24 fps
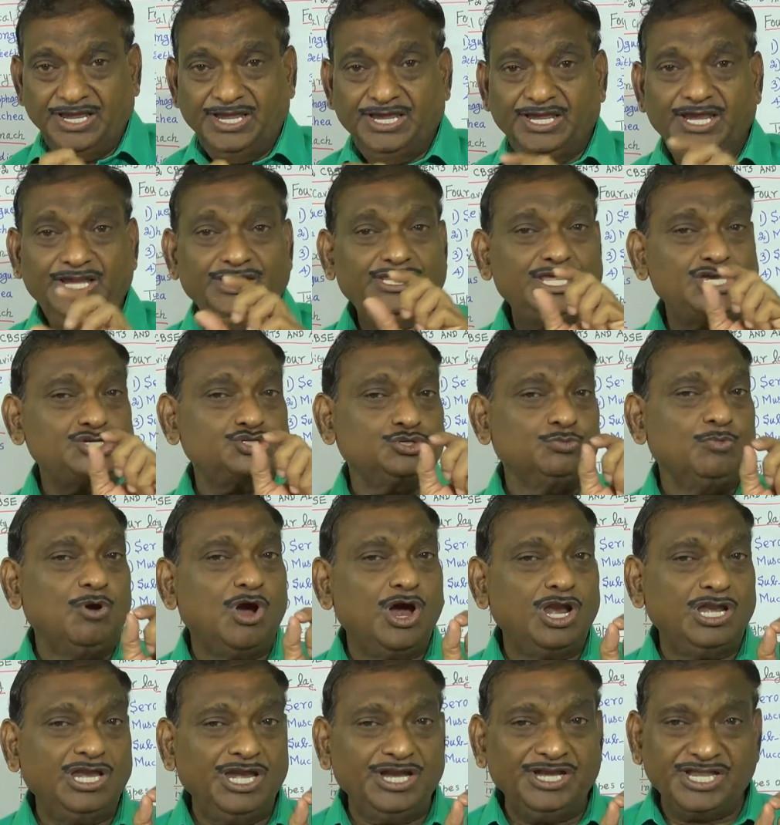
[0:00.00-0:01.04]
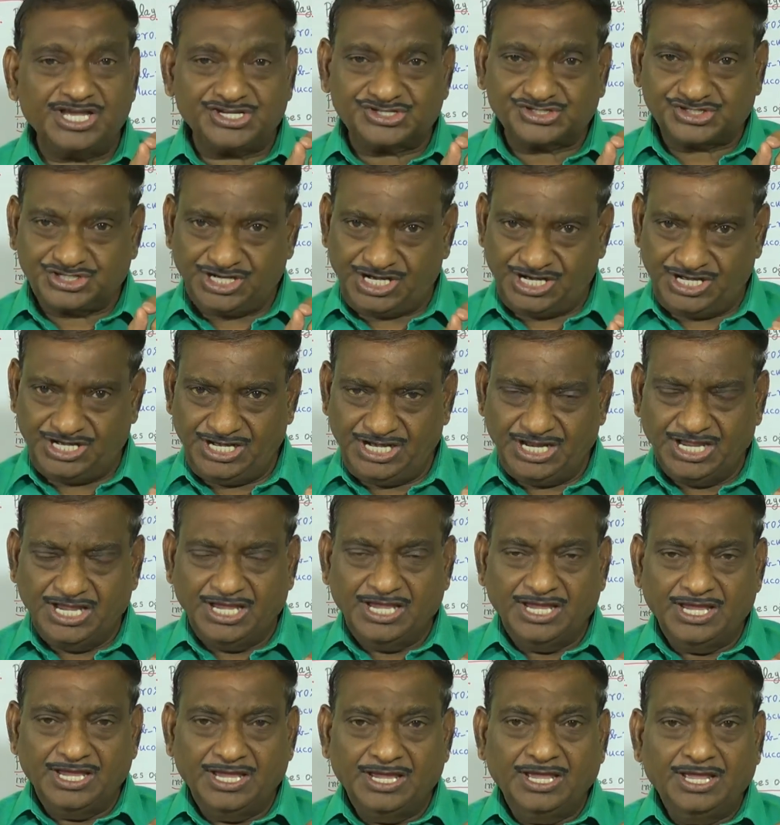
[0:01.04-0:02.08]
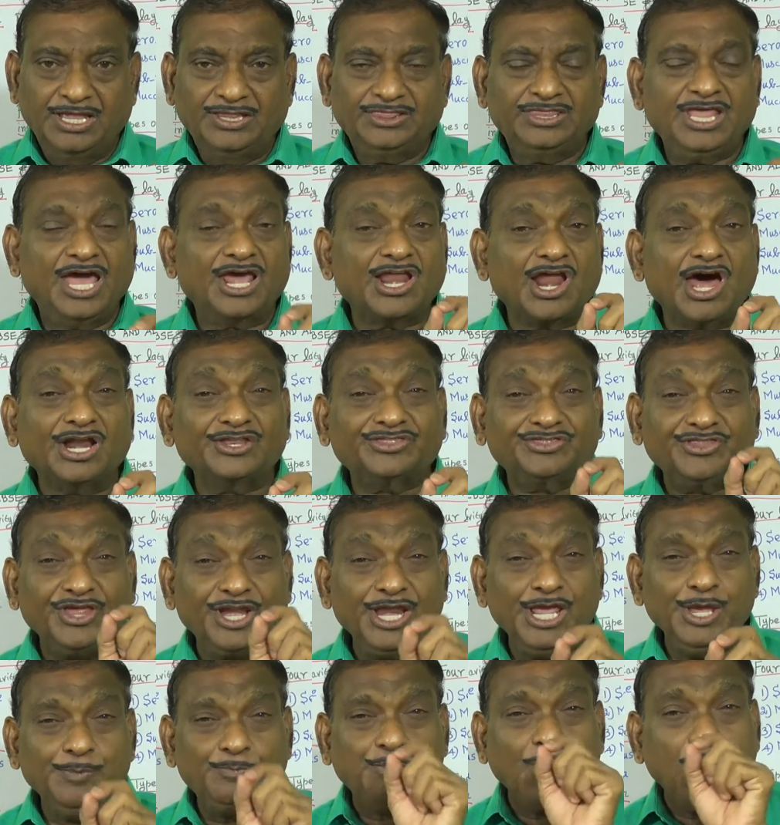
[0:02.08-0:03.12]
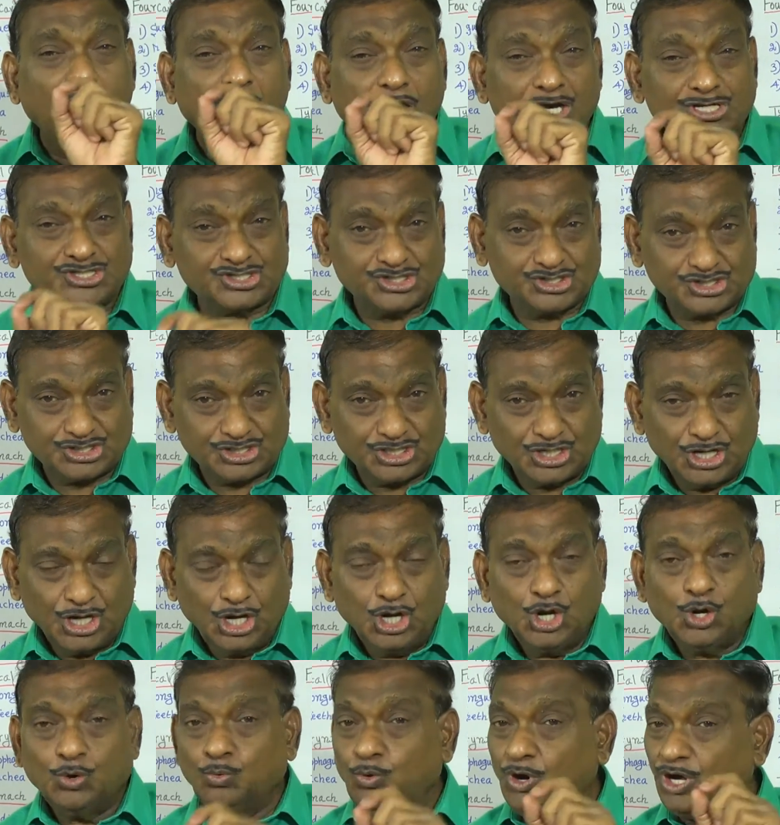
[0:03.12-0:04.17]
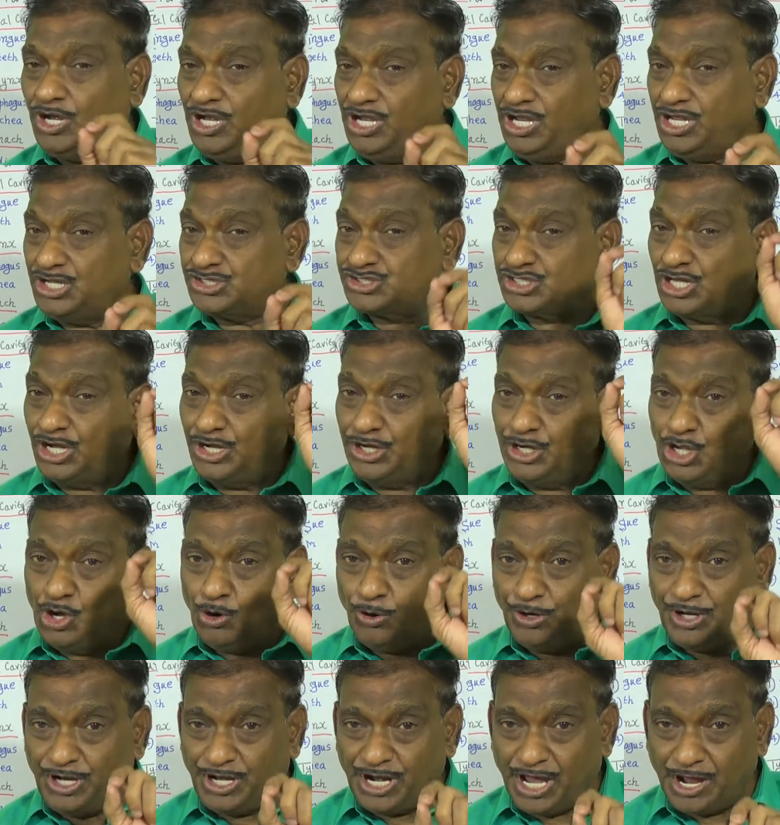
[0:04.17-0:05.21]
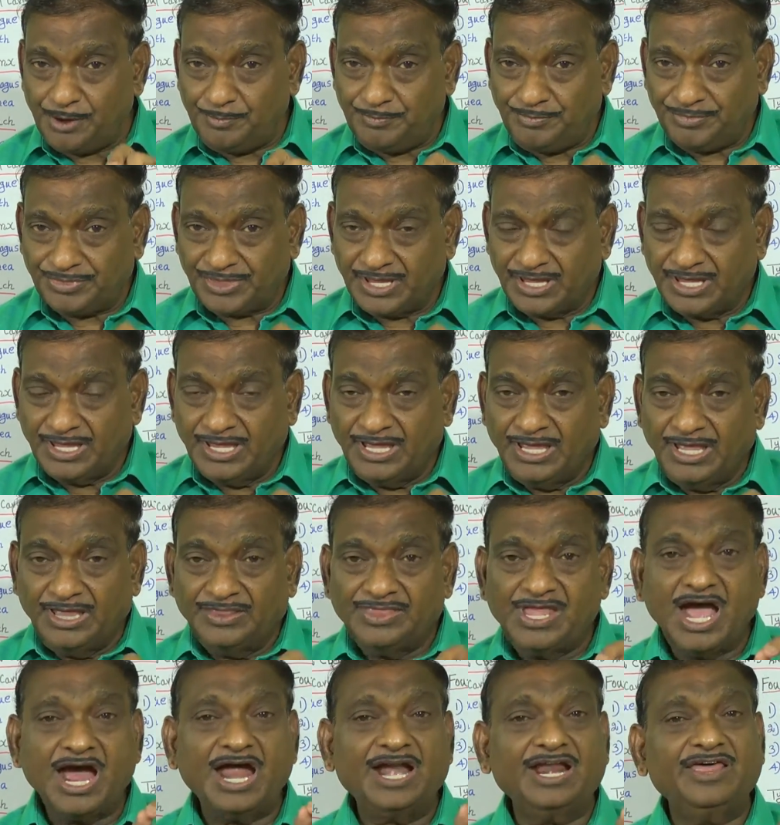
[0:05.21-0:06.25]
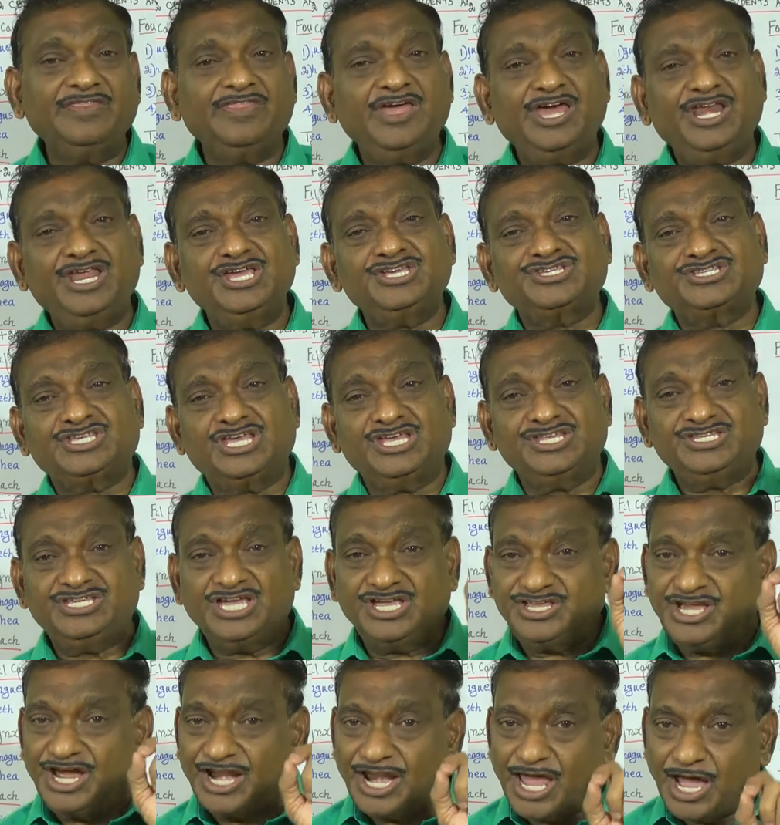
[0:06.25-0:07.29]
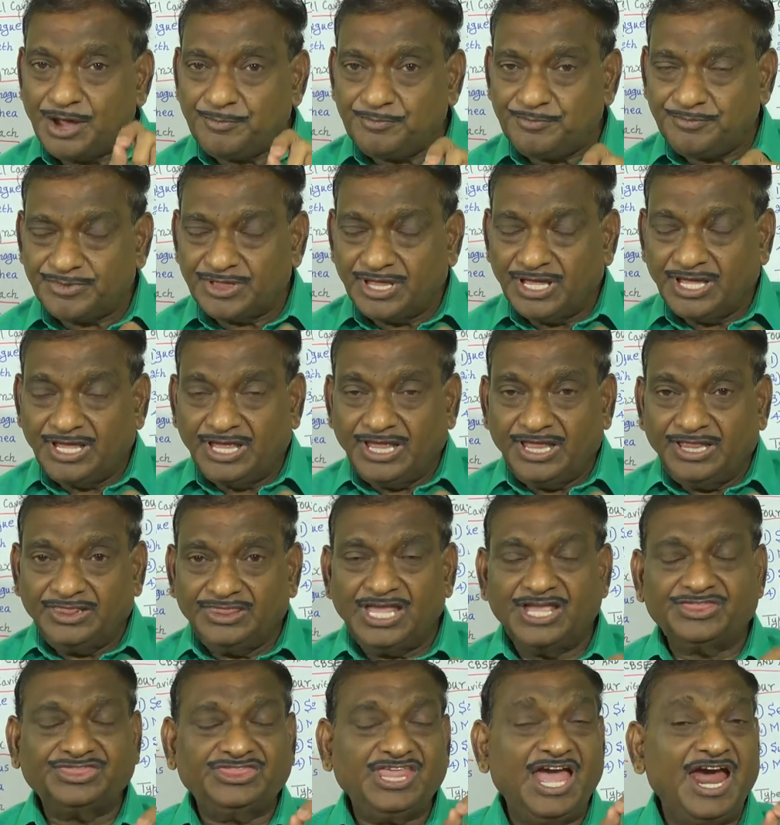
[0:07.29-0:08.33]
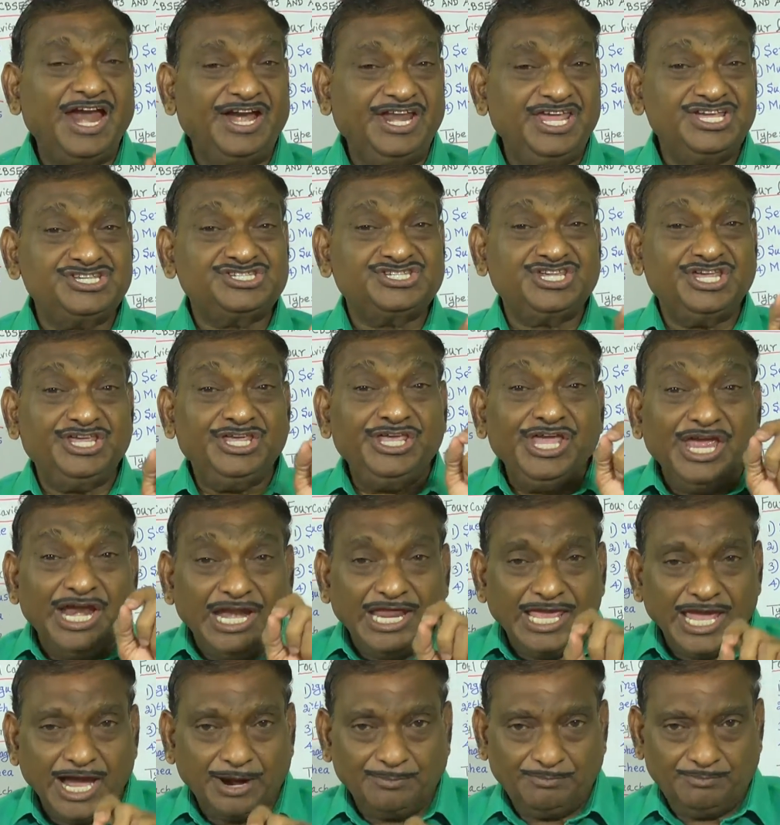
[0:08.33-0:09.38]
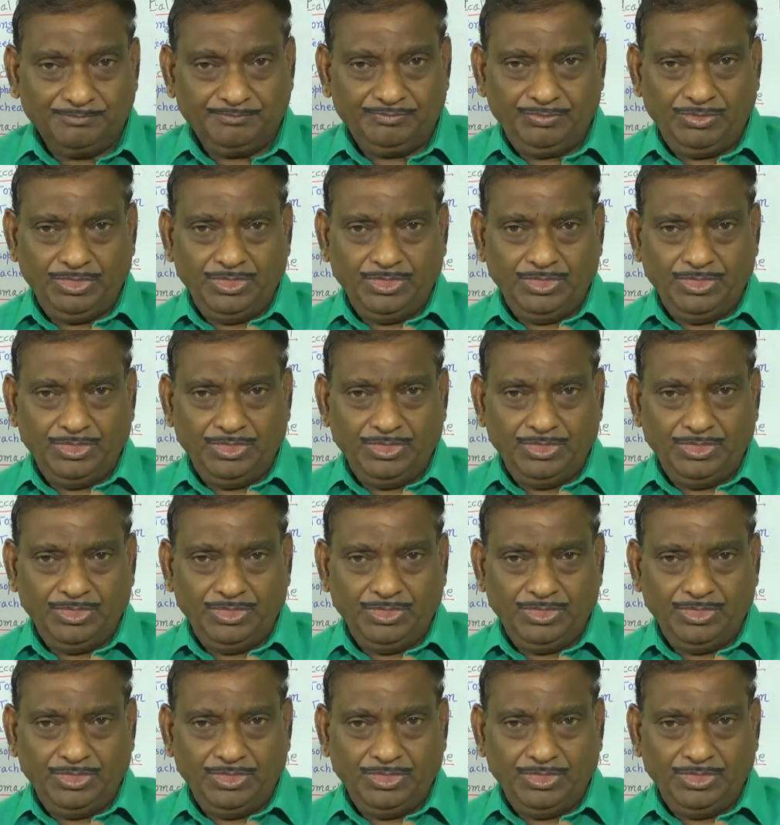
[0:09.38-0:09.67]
In the small intestine there are 3 parts. One is duodenum, the another is jejunum, the third is ileum.